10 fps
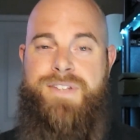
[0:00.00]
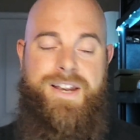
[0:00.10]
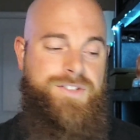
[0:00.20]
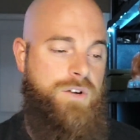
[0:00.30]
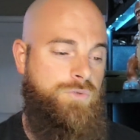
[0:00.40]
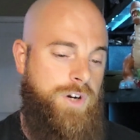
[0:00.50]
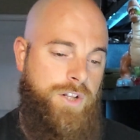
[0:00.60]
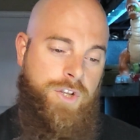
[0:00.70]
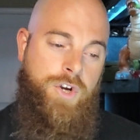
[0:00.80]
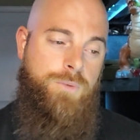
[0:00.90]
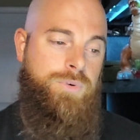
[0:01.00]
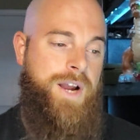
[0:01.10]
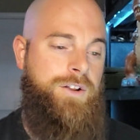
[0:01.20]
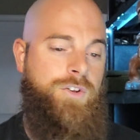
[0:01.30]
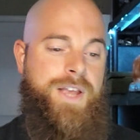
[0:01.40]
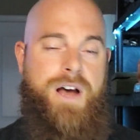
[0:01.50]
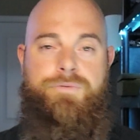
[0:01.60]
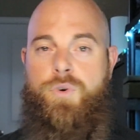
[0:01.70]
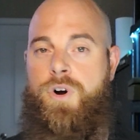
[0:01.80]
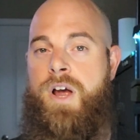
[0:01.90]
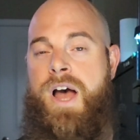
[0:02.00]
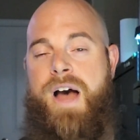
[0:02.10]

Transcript: That is a really good brand to look out for.